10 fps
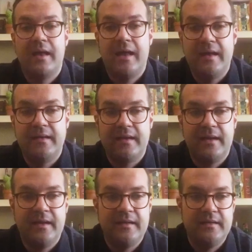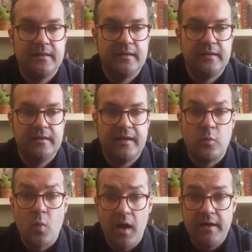and, and, uh, and
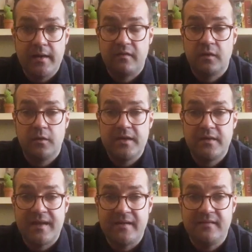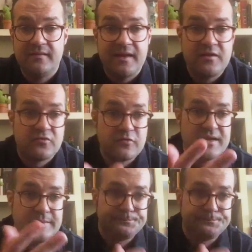wine. And so in the nineteenth century,